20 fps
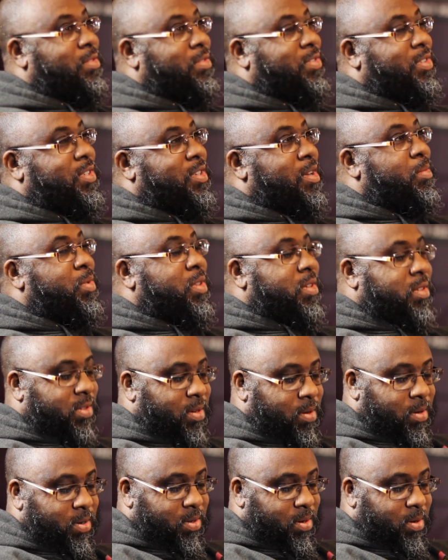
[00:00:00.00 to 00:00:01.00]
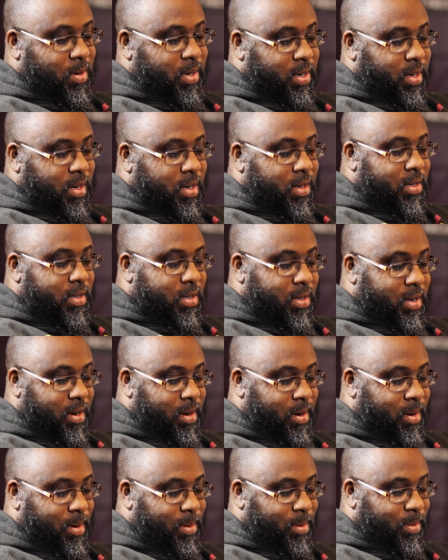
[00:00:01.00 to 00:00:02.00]
of some of the songs on here,
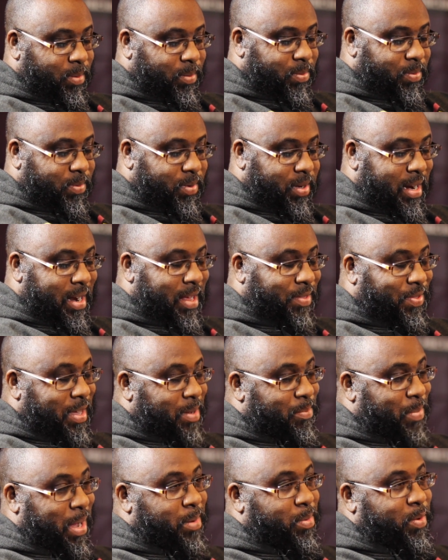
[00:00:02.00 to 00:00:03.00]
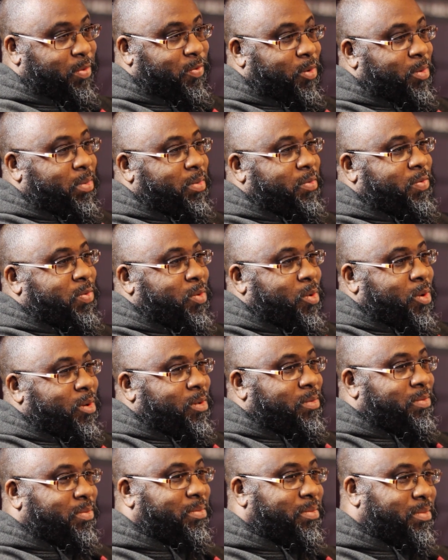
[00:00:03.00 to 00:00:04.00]
and I think maybe
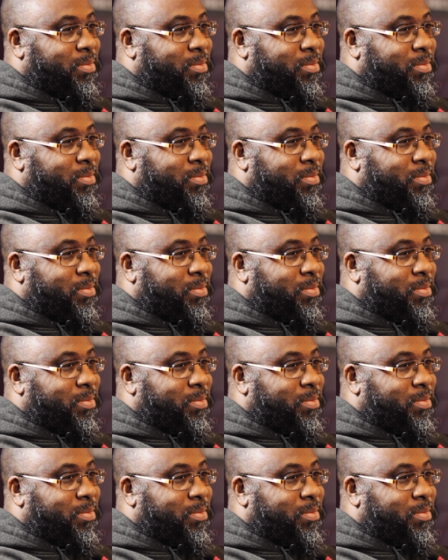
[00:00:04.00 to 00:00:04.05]
for